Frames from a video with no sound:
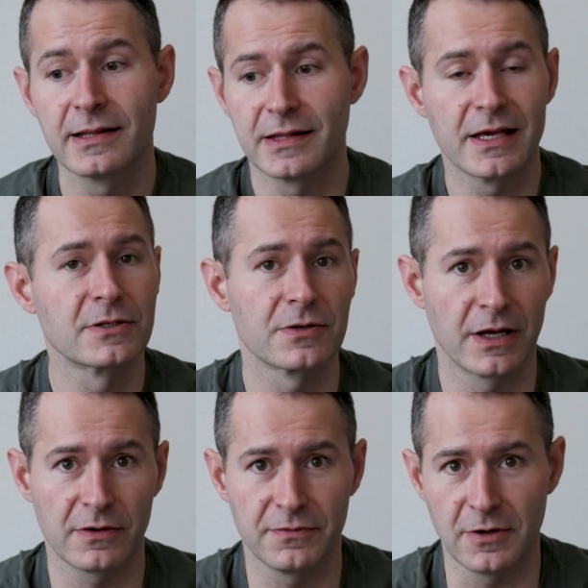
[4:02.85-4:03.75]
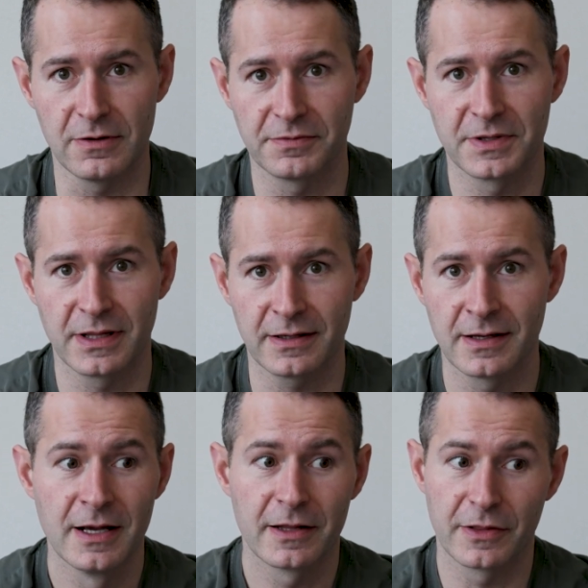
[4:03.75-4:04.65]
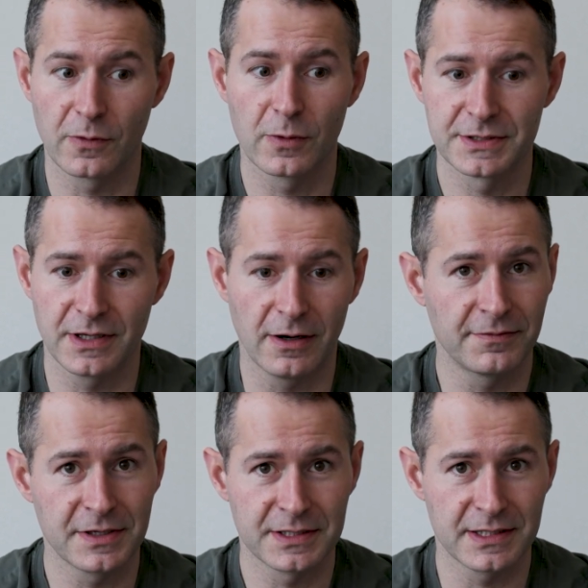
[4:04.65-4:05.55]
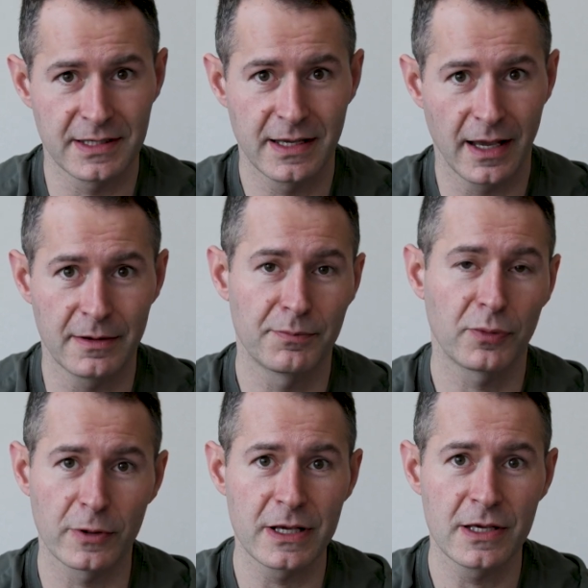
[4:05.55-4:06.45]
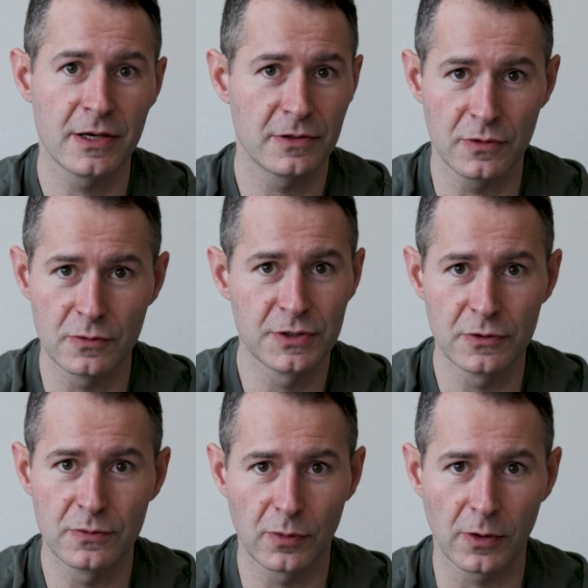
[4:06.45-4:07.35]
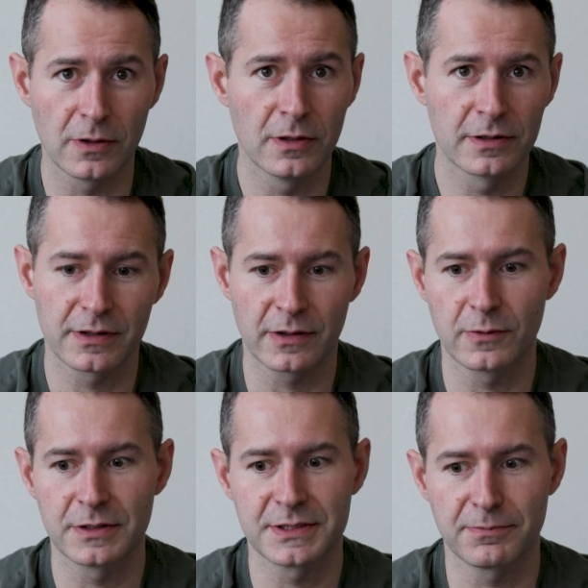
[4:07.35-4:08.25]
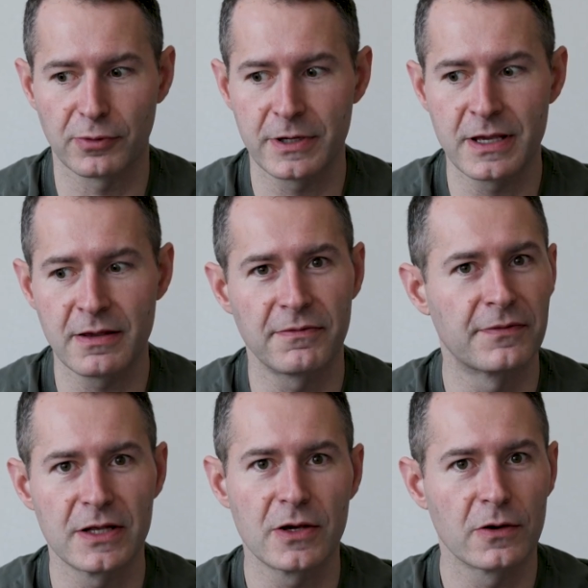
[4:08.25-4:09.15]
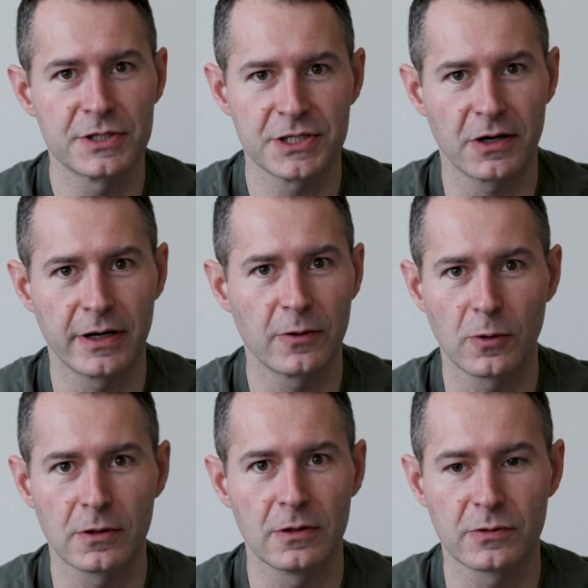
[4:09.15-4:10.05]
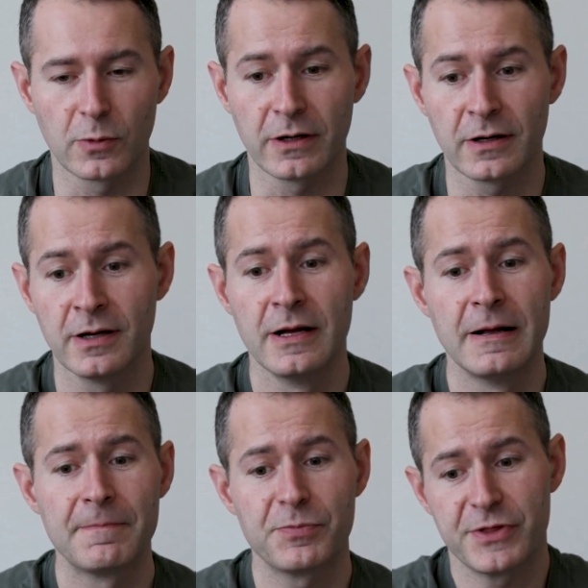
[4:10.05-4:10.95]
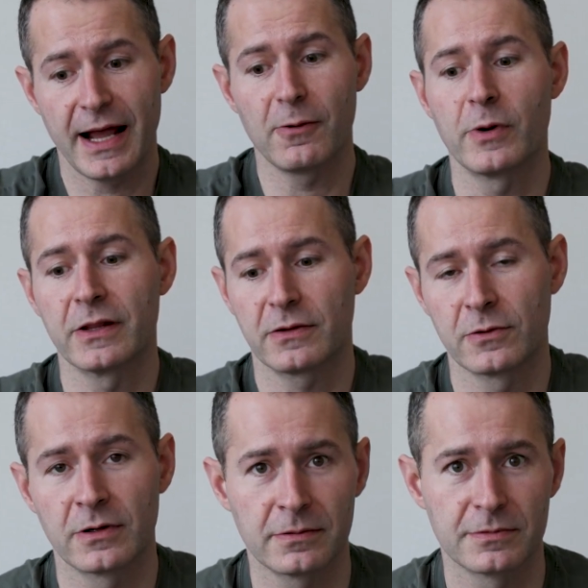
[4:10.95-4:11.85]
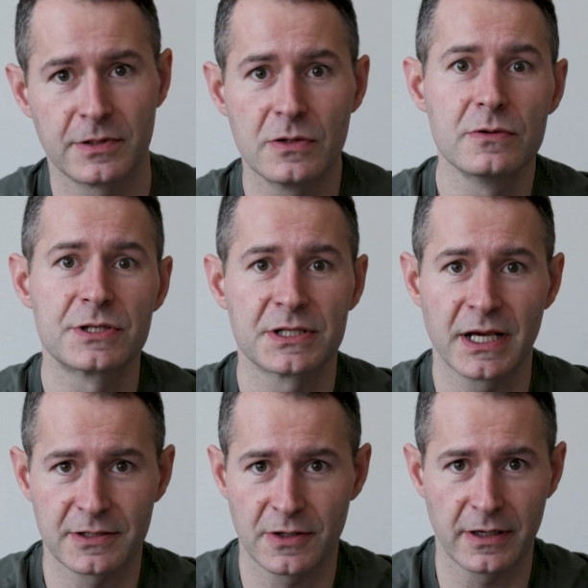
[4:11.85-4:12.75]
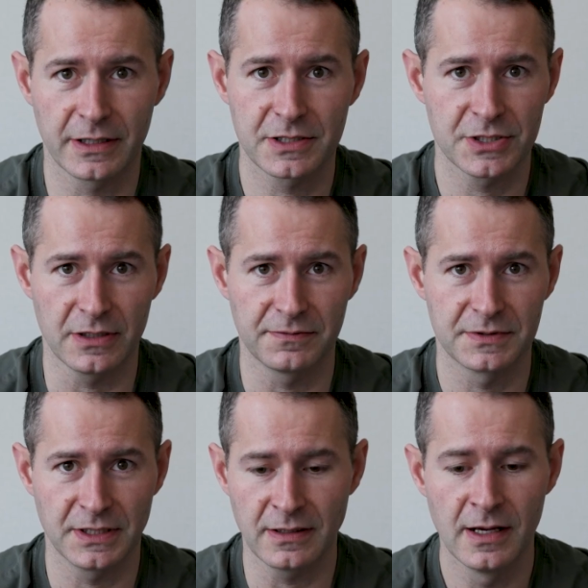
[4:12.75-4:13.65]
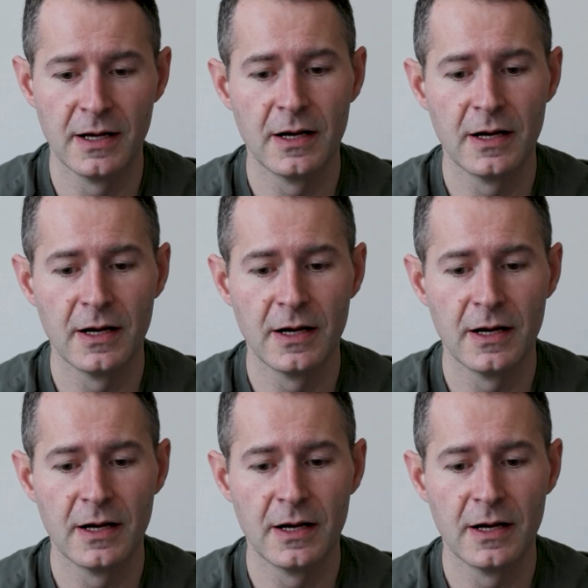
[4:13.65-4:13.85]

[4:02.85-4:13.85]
The internet evolved, that there was obviously a pre-YouTube world, there was a pre-video sharing world, where that went through a huge tectonic shift, and